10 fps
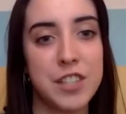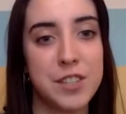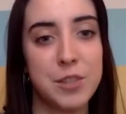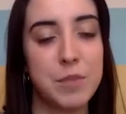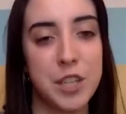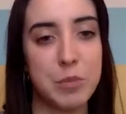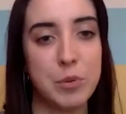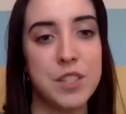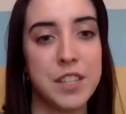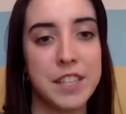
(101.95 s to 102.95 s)
as something to
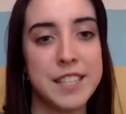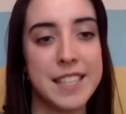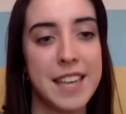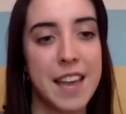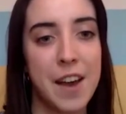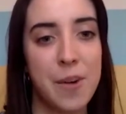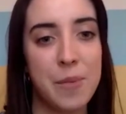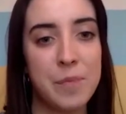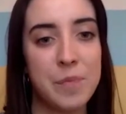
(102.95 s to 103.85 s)
put on your CAO?